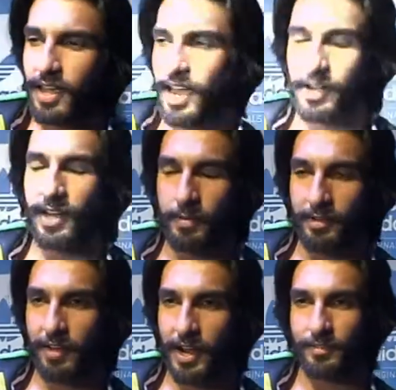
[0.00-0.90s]
I'm a really
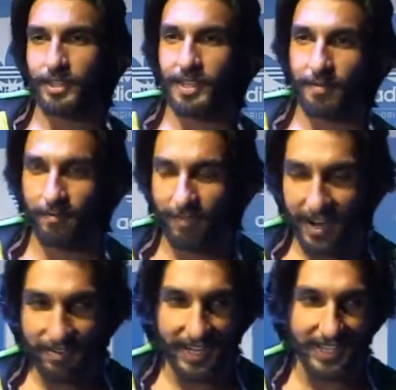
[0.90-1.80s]
big fan of his. I'm
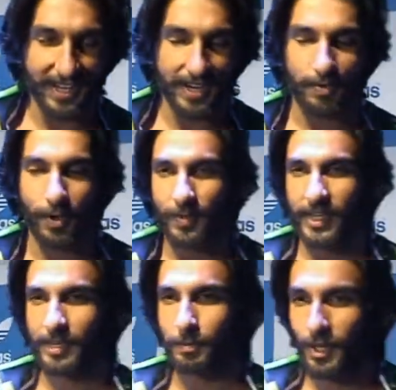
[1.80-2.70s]
very, very excited about
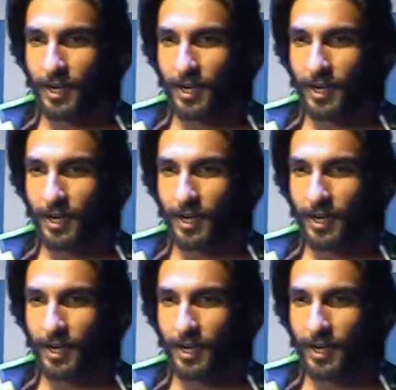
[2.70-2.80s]
meeting him